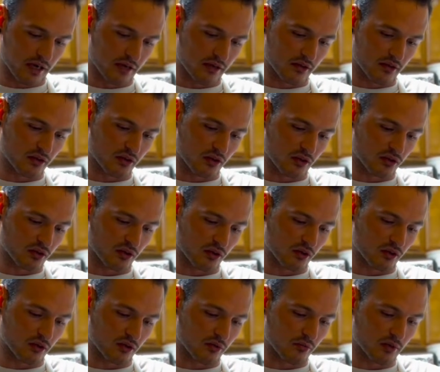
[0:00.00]
in just a
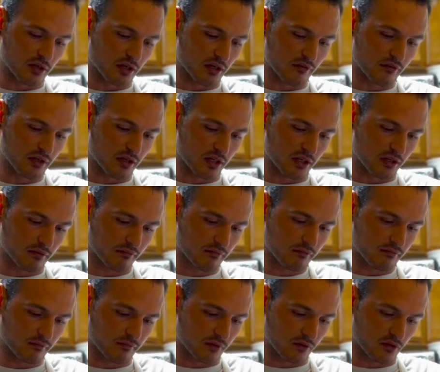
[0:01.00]
little bit at a time.
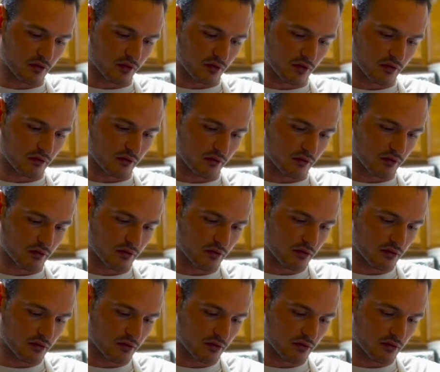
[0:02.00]
First things first.